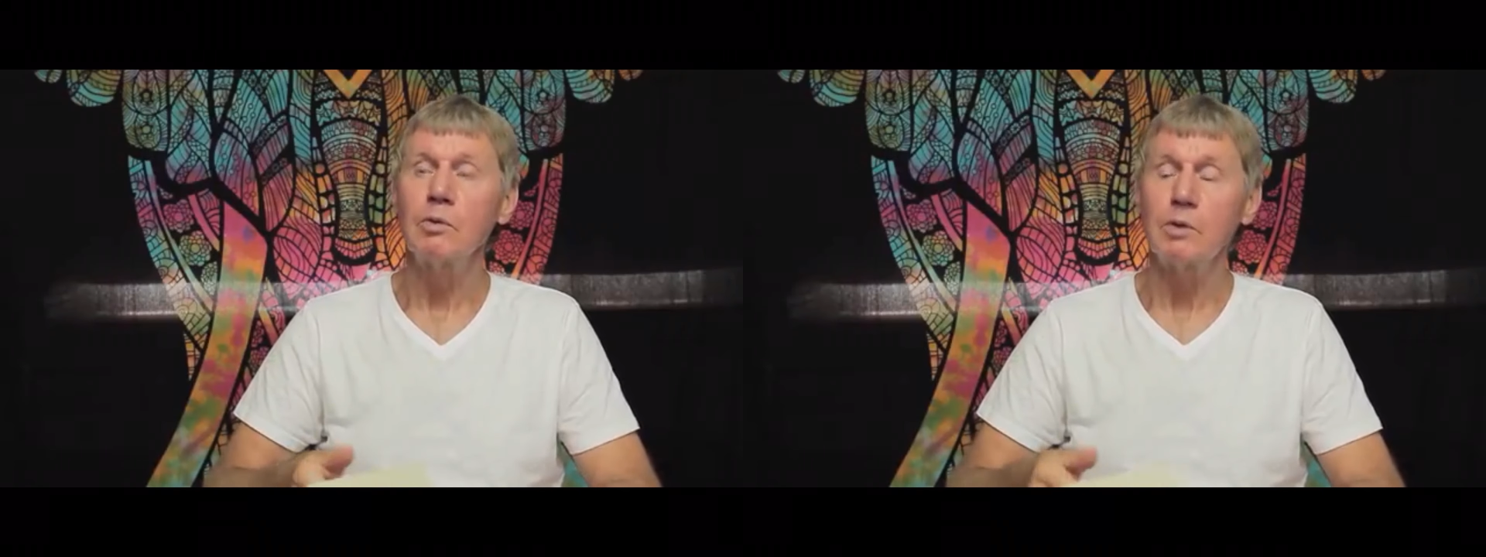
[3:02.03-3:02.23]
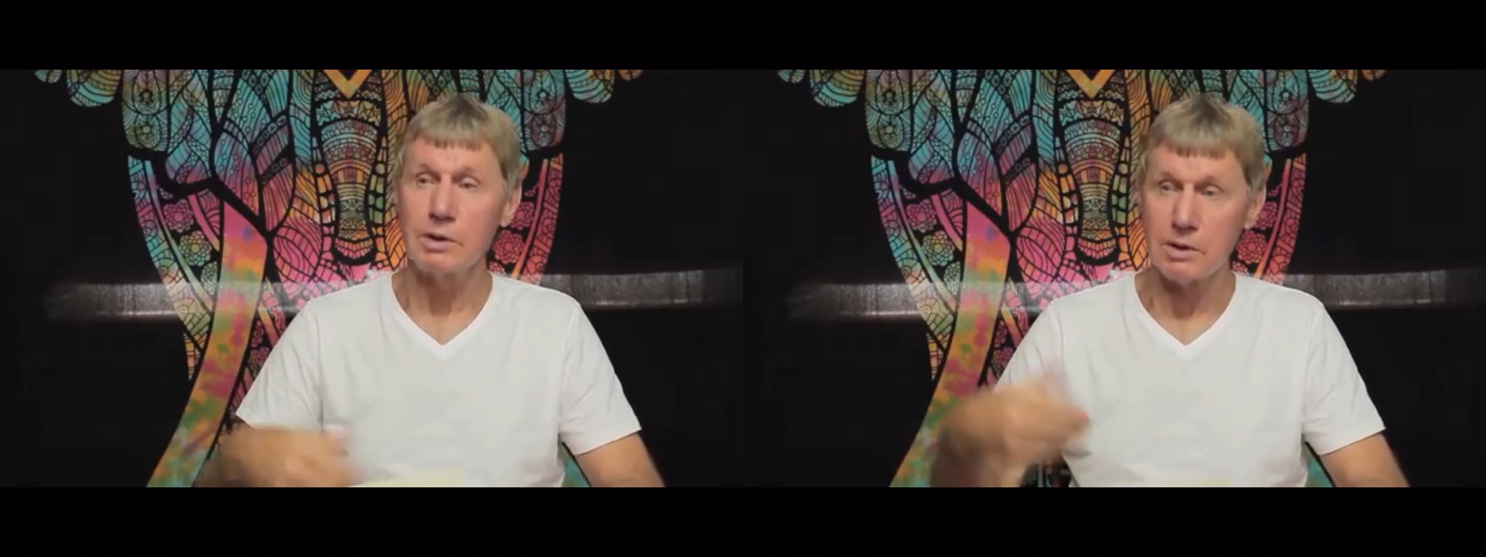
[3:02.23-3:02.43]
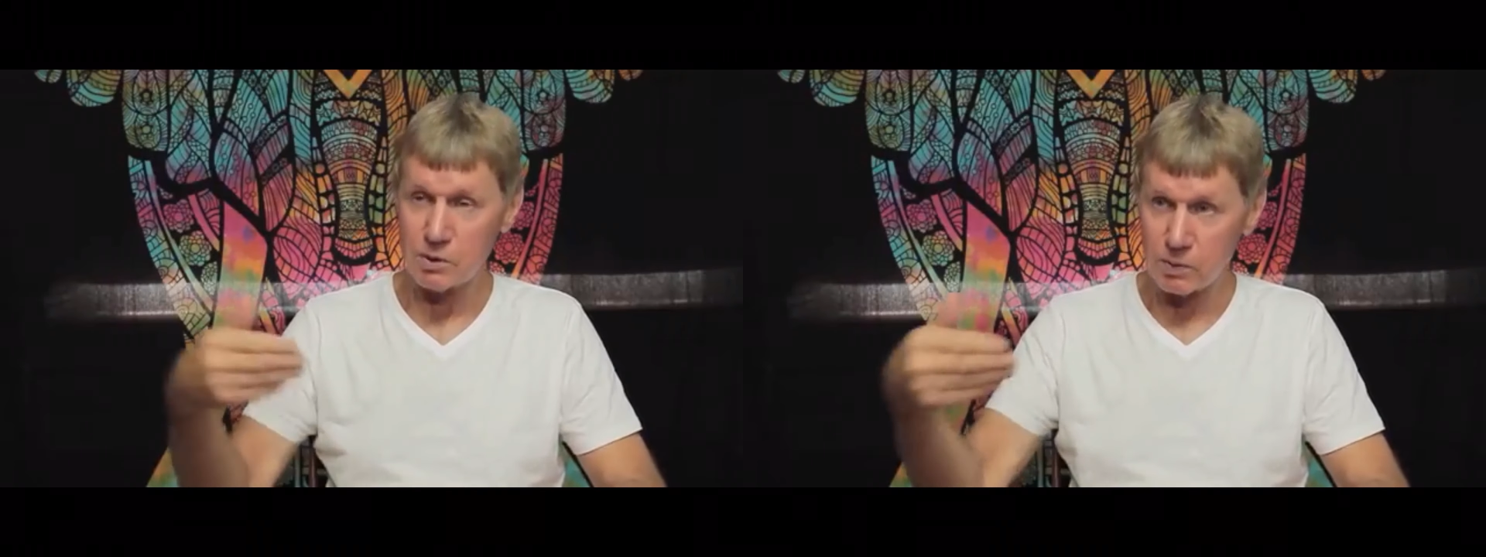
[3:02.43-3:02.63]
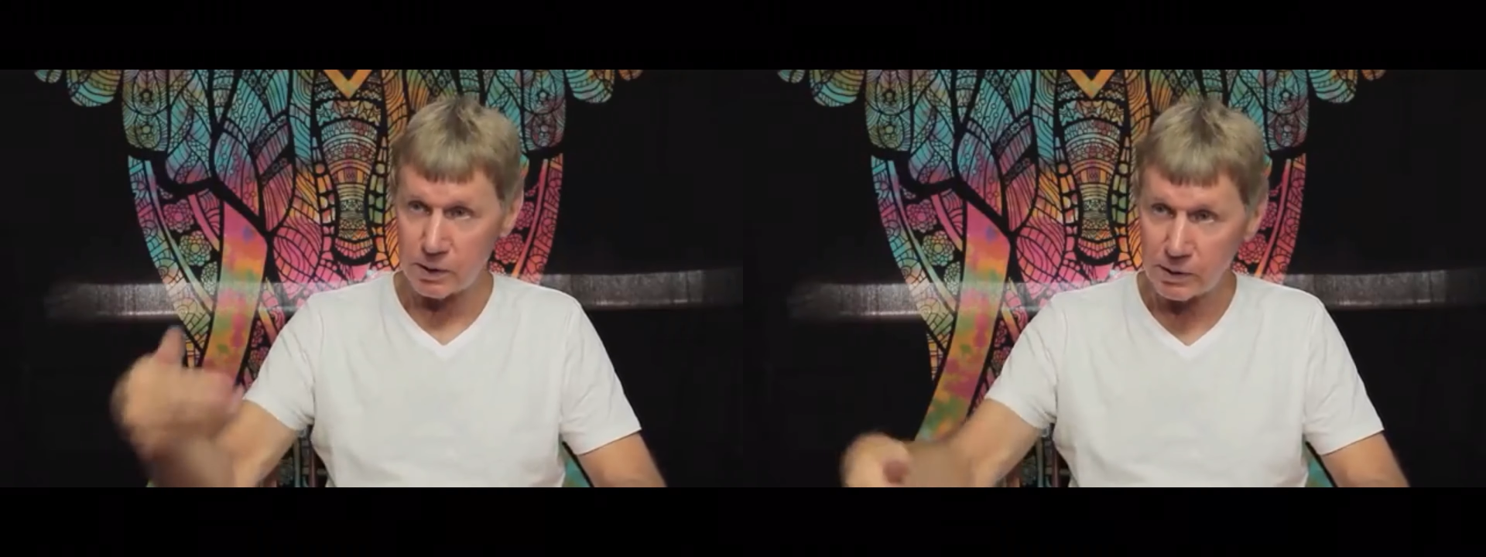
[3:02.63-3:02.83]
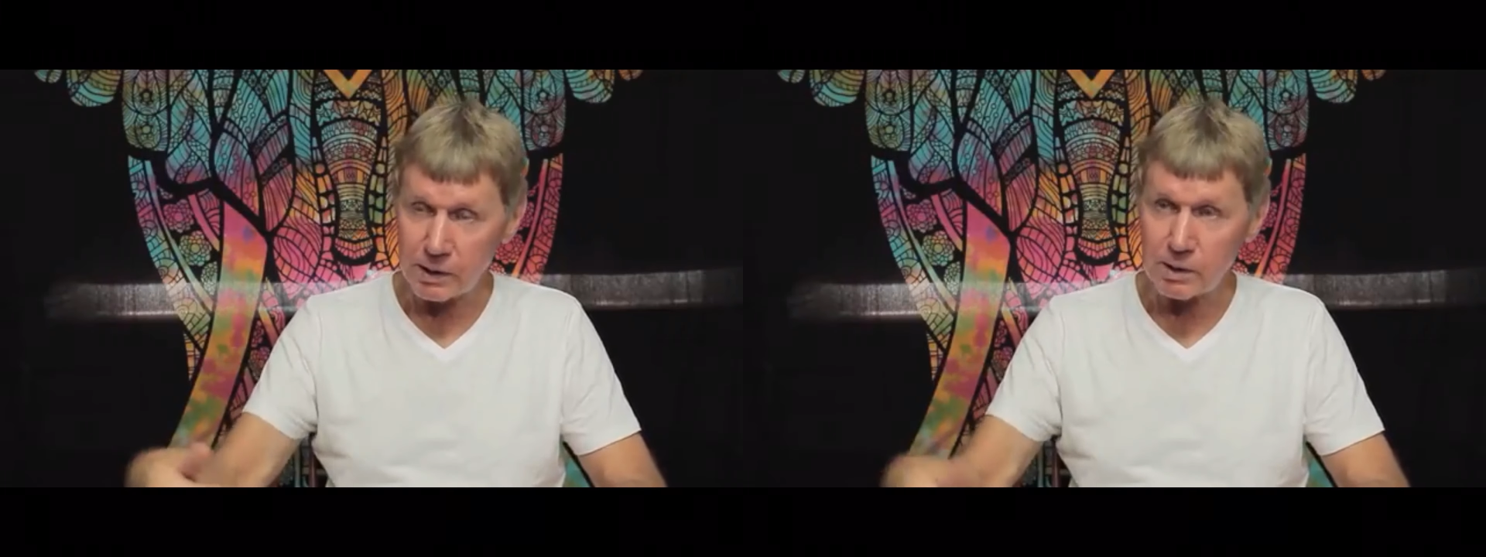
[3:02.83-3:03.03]
which is the
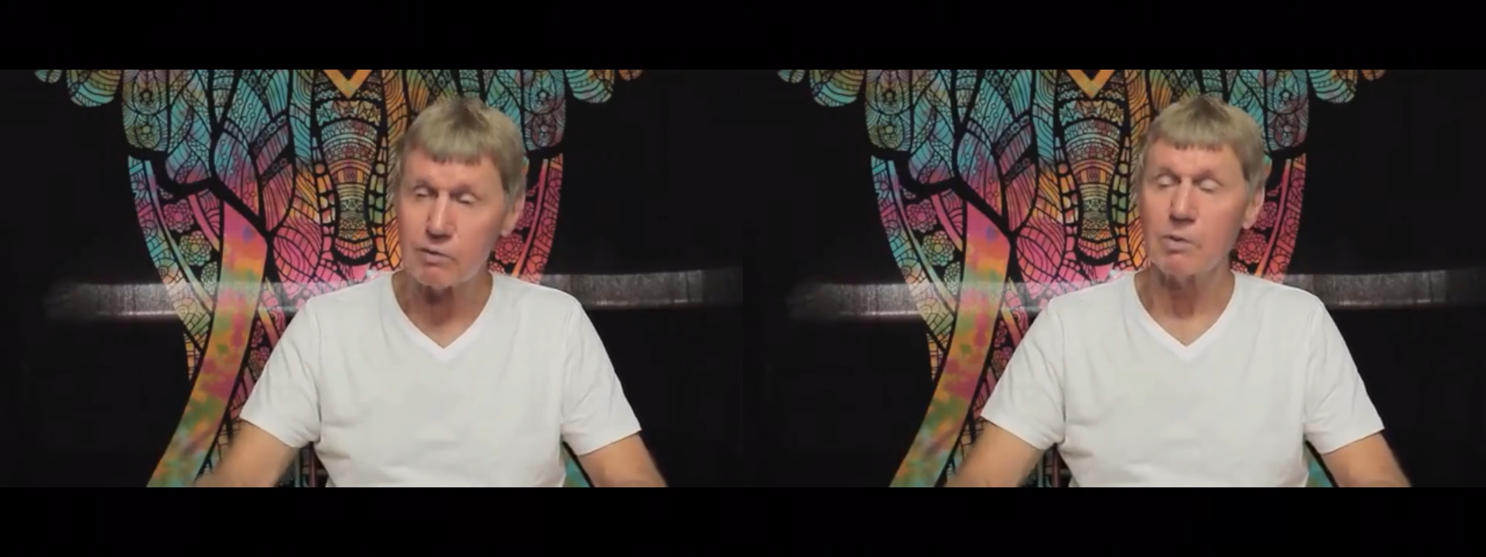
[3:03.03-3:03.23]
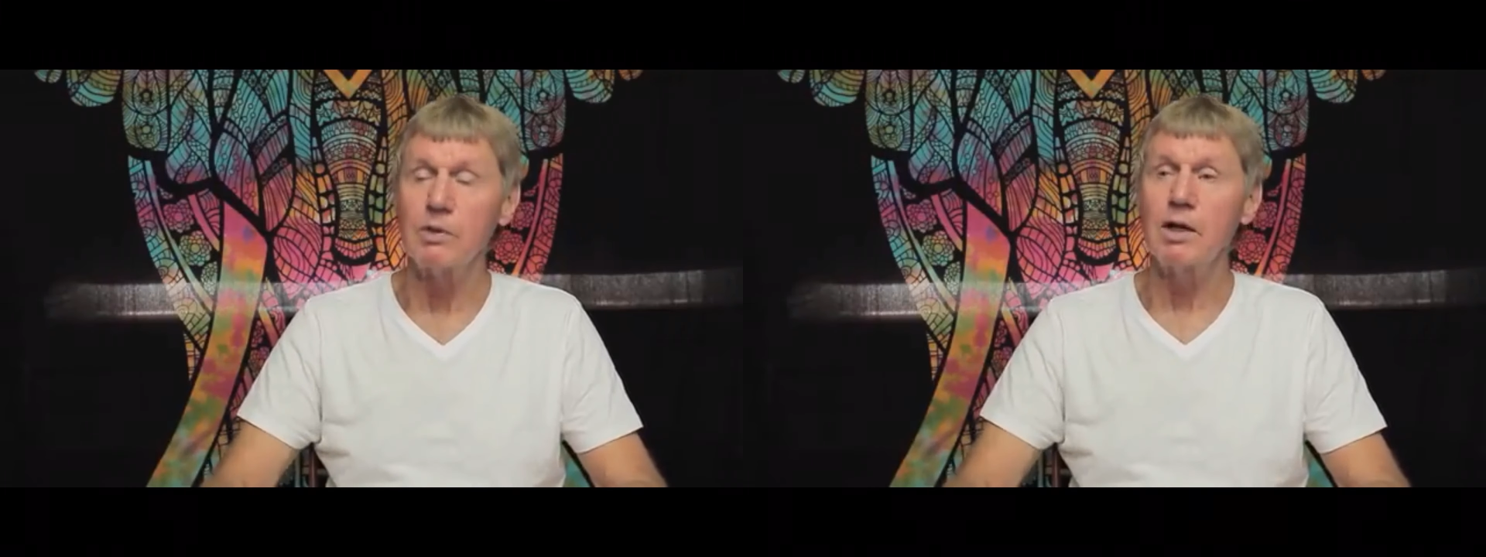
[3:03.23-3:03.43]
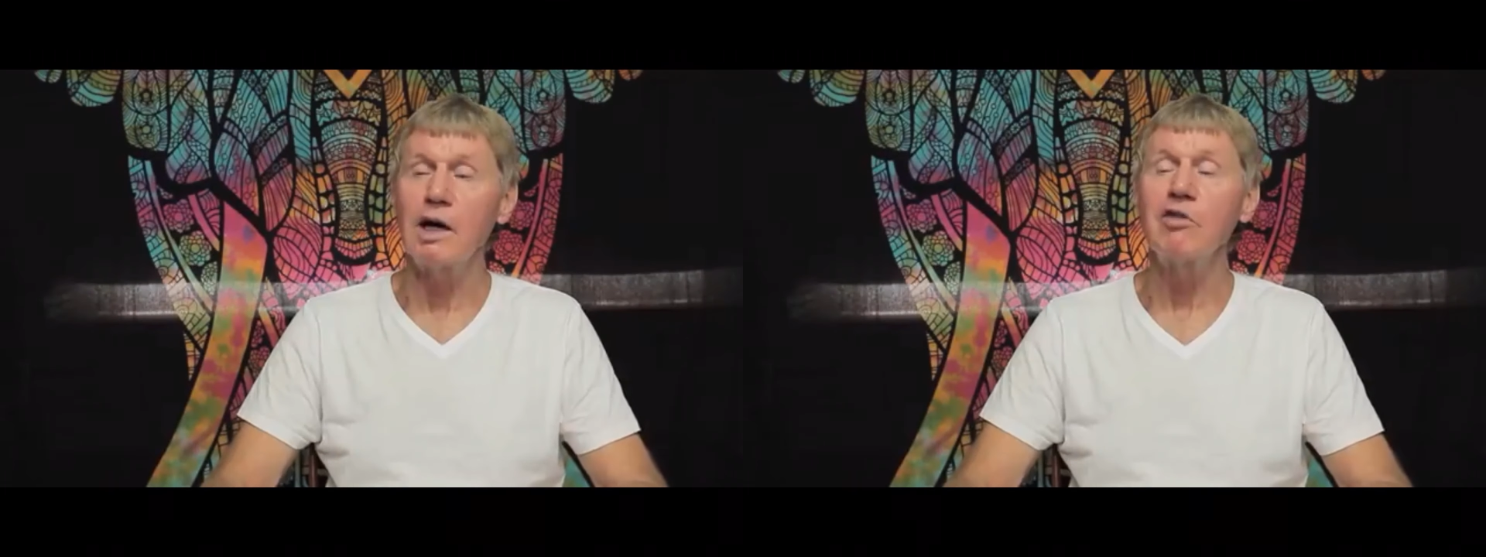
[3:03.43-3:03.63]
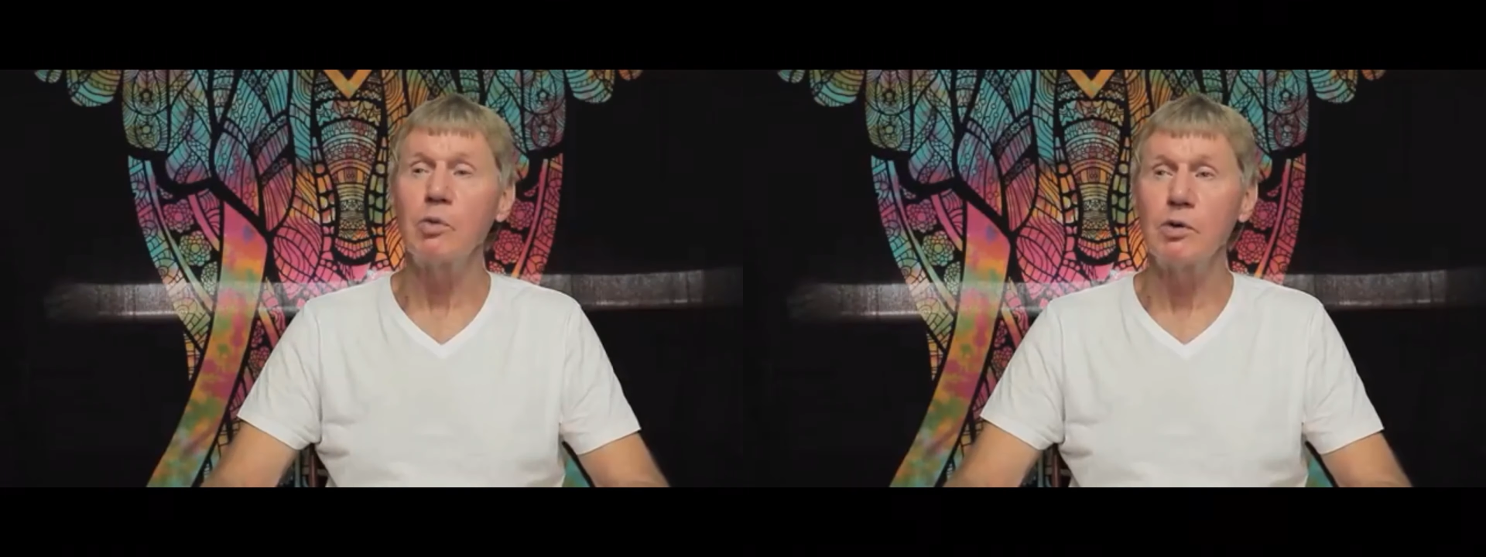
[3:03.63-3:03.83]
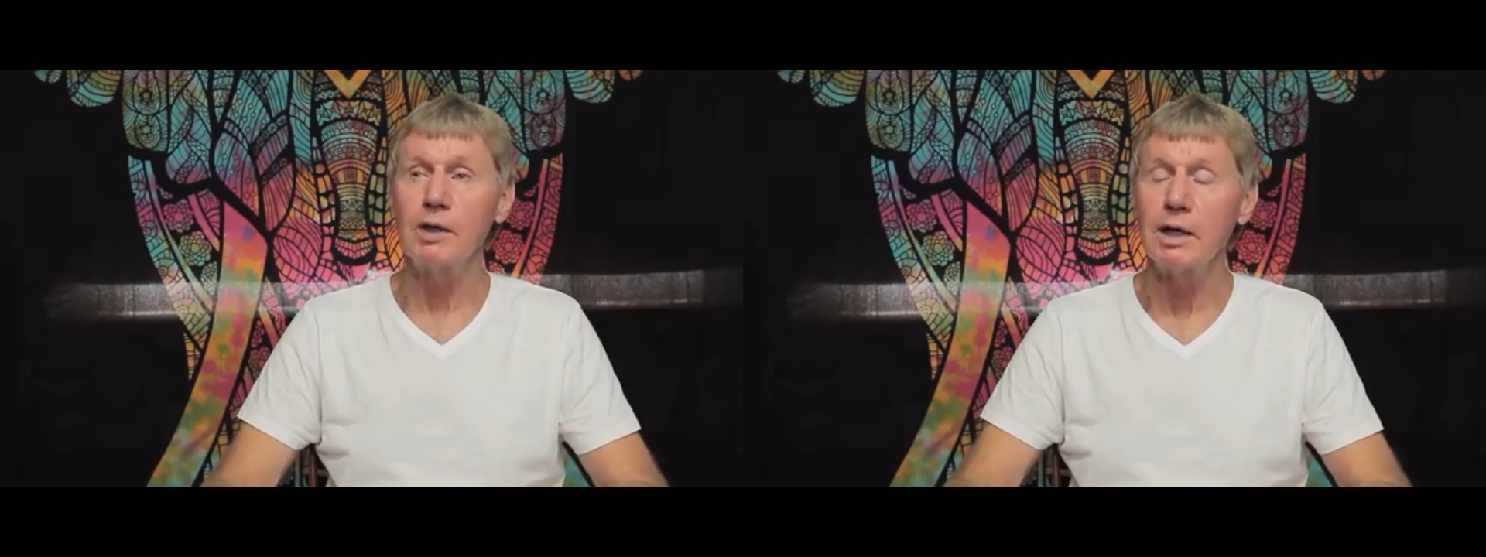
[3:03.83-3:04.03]
one created from the
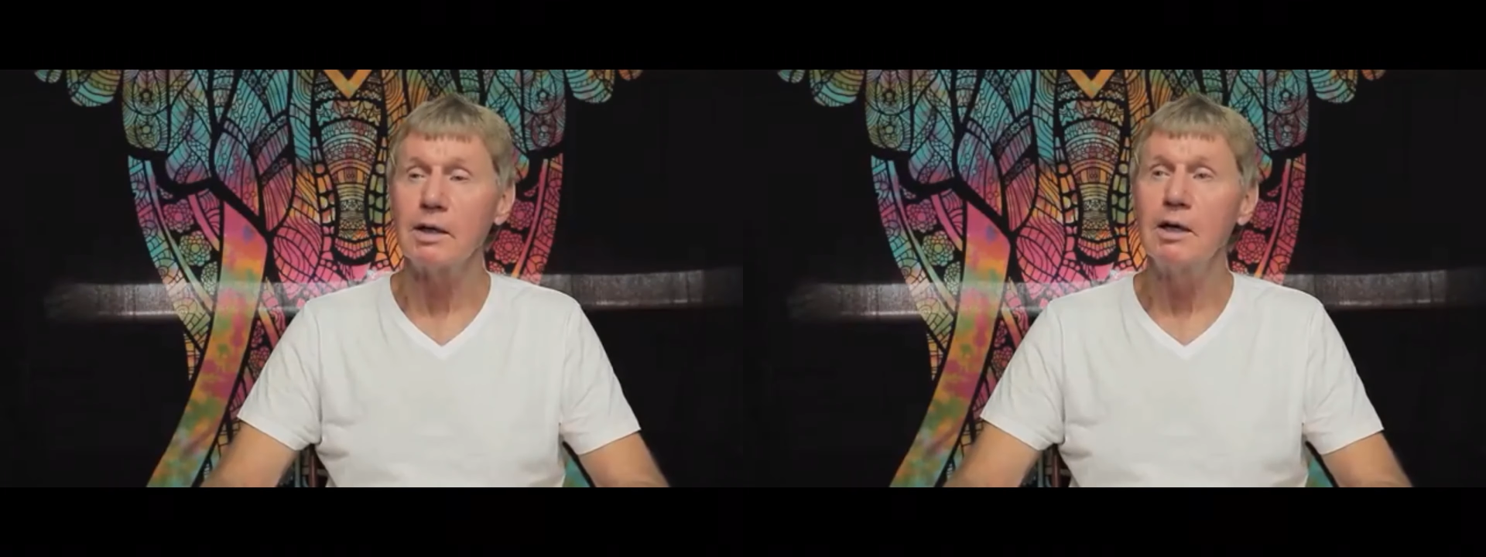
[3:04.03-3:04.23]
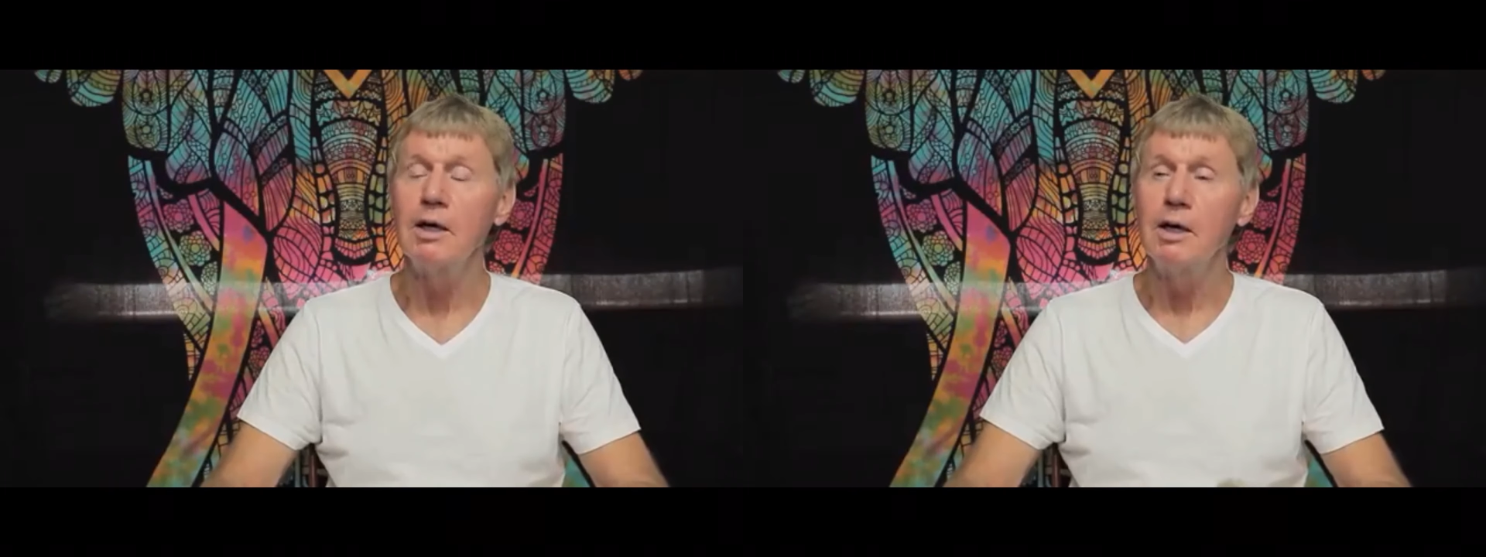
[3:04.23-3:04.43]
live born date.